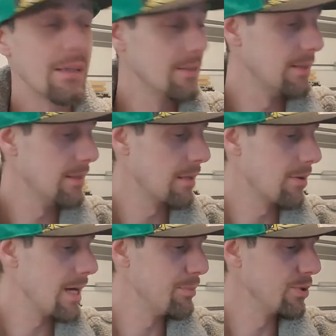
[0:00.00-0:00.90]
because their
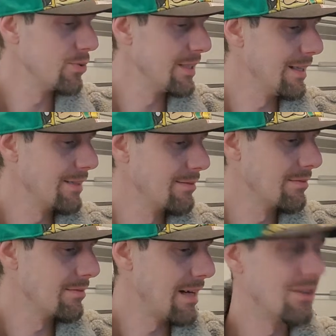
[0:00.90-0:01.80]
crap was only like,
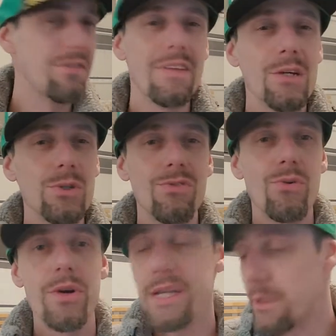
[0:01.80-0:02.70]
I don't even think it was
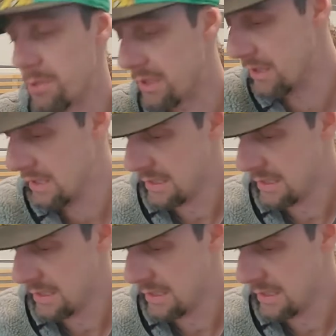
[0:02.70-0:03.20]
480p.